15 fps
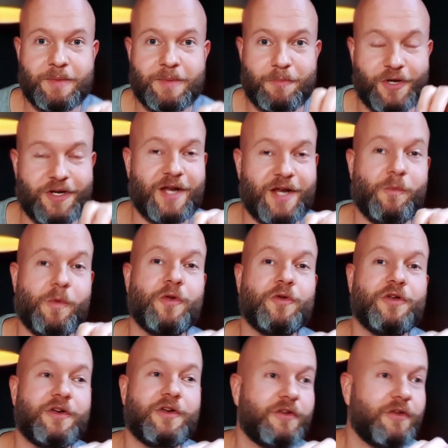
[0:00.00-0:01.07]
but it will
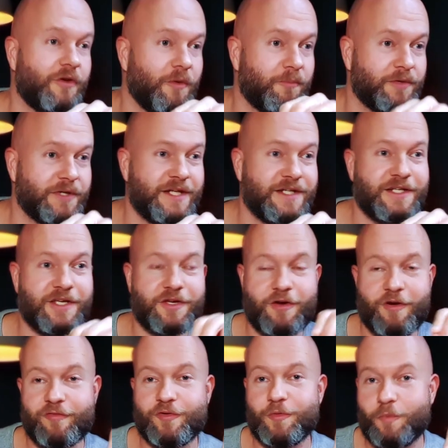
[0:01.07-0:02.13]
not completely
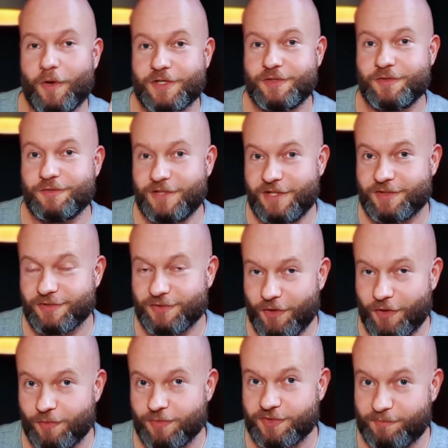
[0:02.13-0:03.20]
cover what you need to
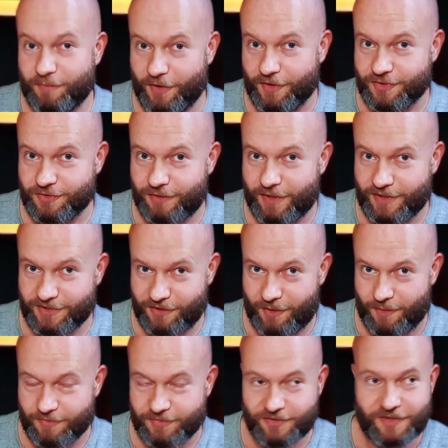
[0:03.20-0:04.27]
know to pass your
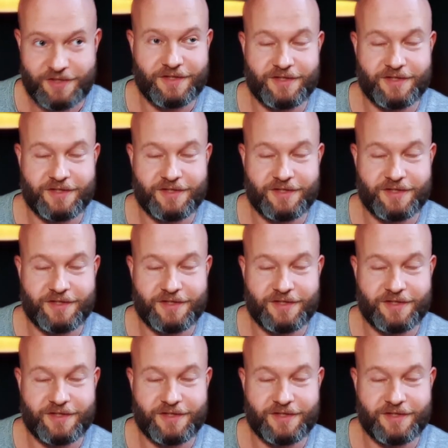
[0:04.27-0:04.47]
exams.